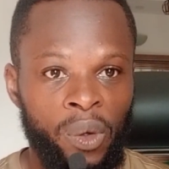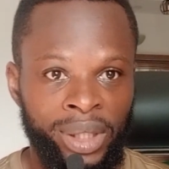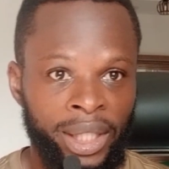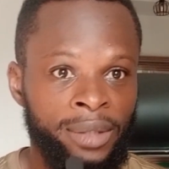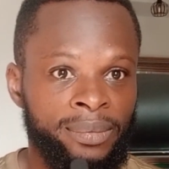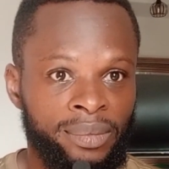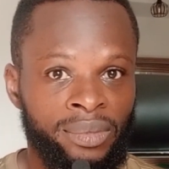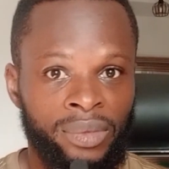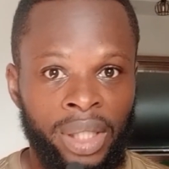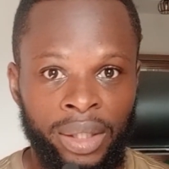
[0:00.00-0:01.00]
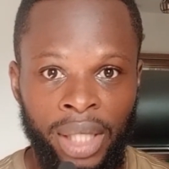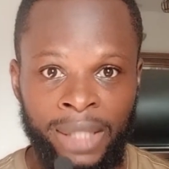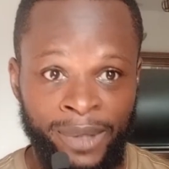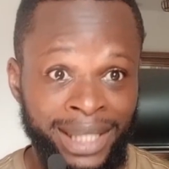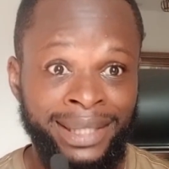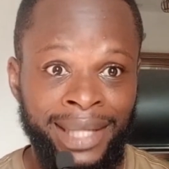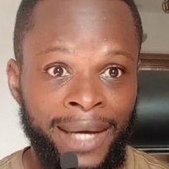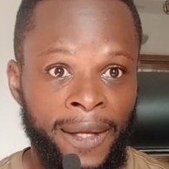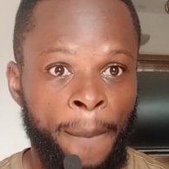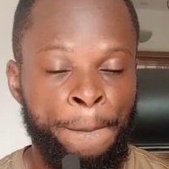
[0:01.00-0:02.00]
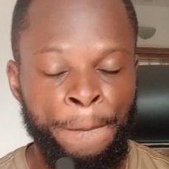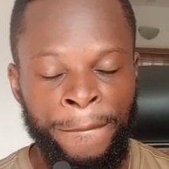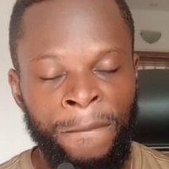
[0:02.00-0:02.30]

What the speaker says: Okay, especially Ghana.